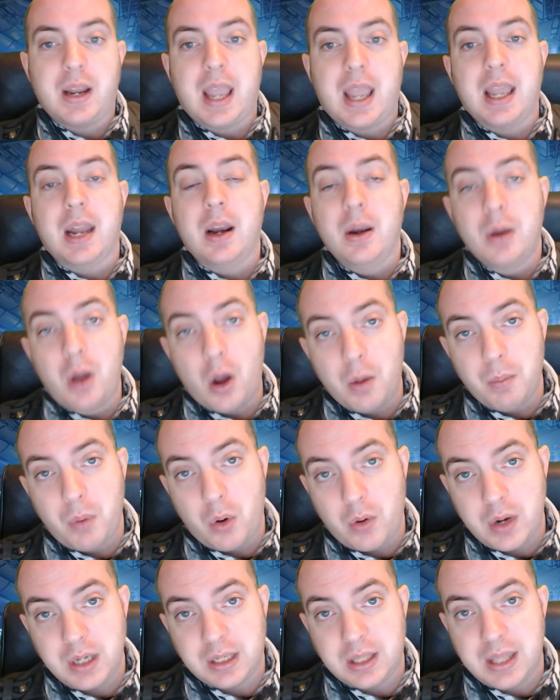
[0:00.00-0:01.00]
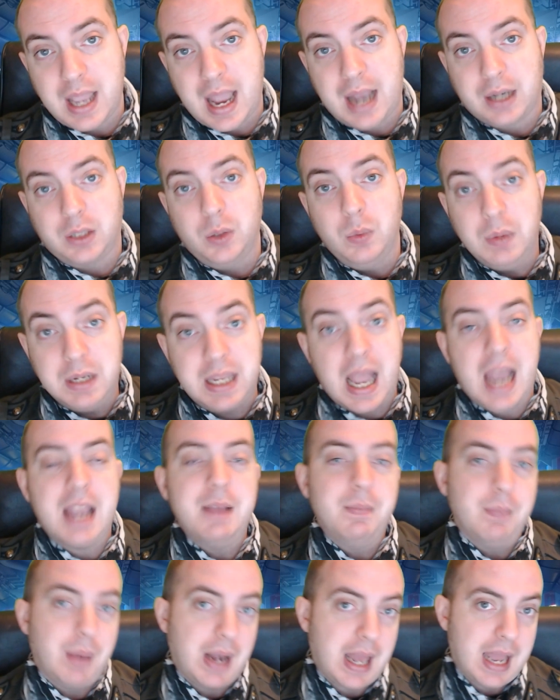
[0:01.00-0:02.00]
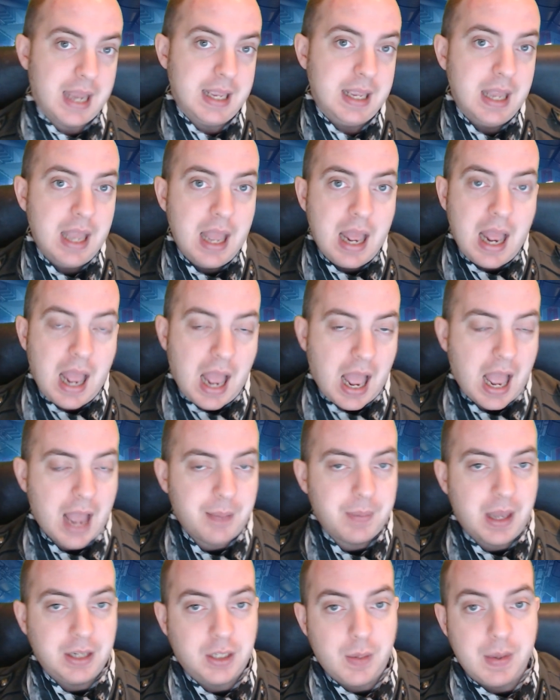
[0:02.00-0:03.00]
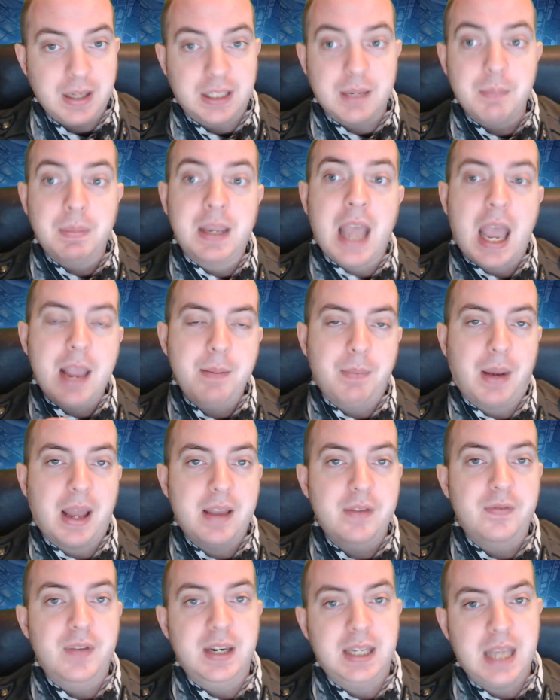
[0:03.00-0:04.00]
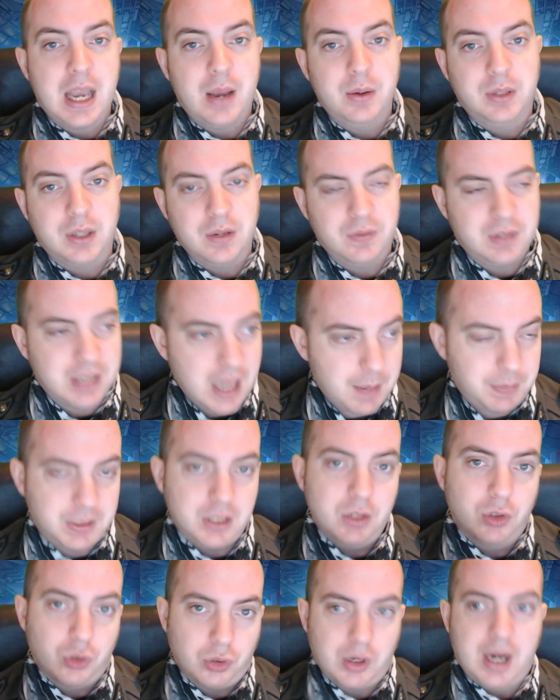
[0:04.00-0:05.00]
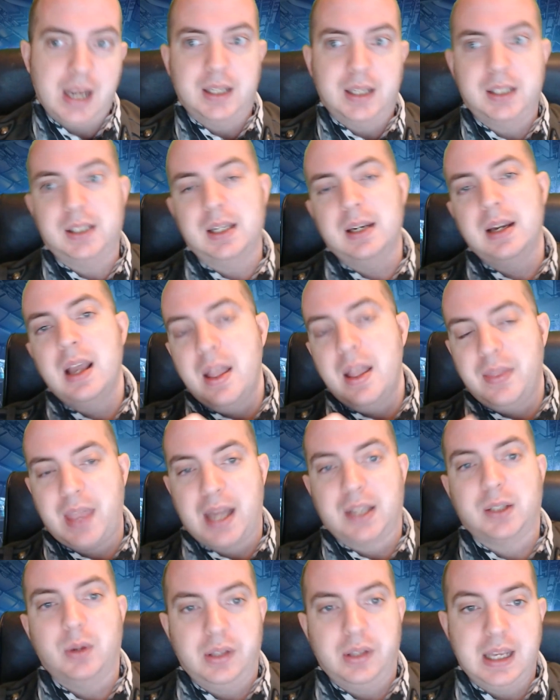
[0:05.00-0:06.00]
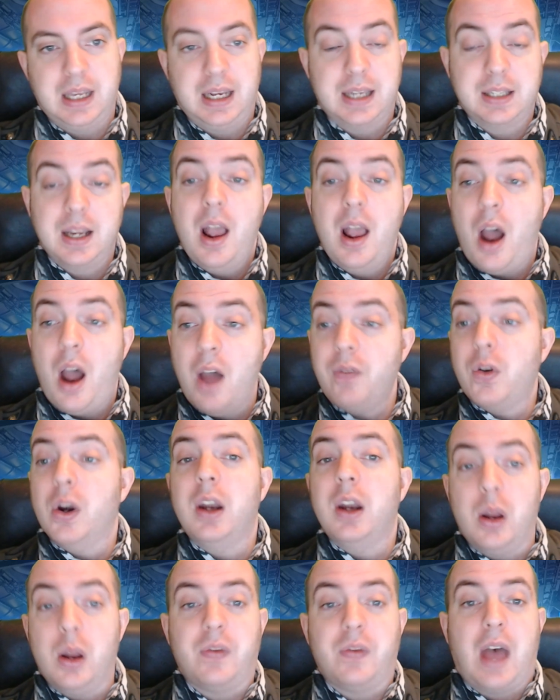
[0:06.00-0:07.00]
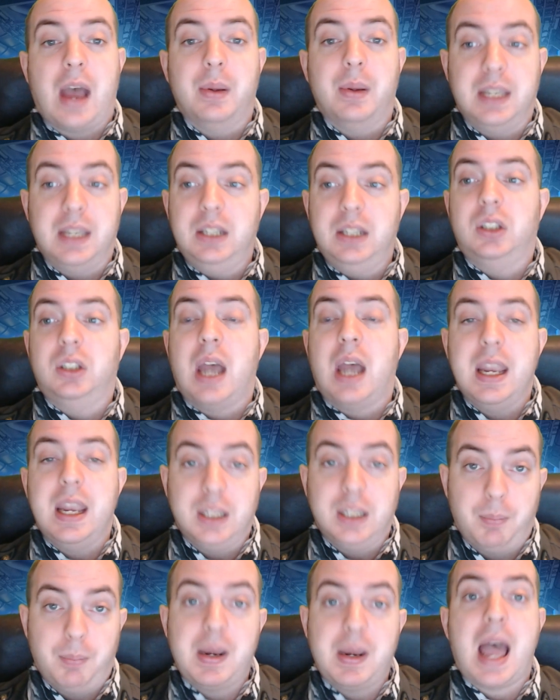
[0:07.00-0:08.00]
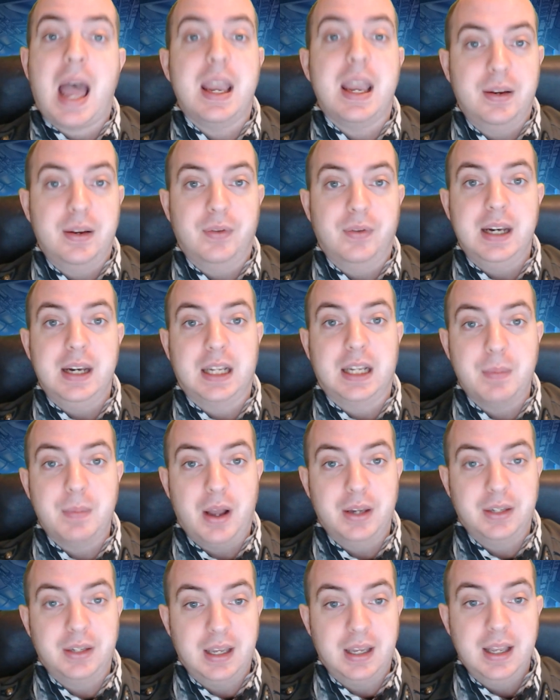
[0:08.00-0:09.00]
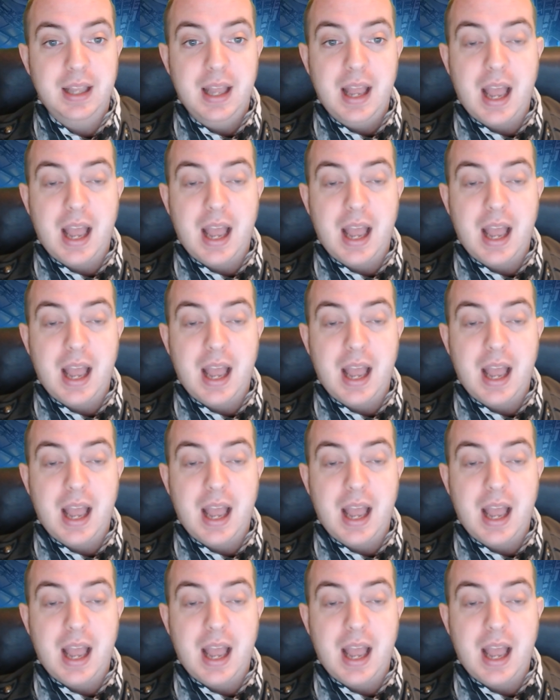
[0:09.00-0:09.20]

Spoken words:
getting a lot more into the actual gameplay and doing some gameplay videos of tips and tricks and that sort of thing. Because I've got a lot of hours each day to play Arena Commander.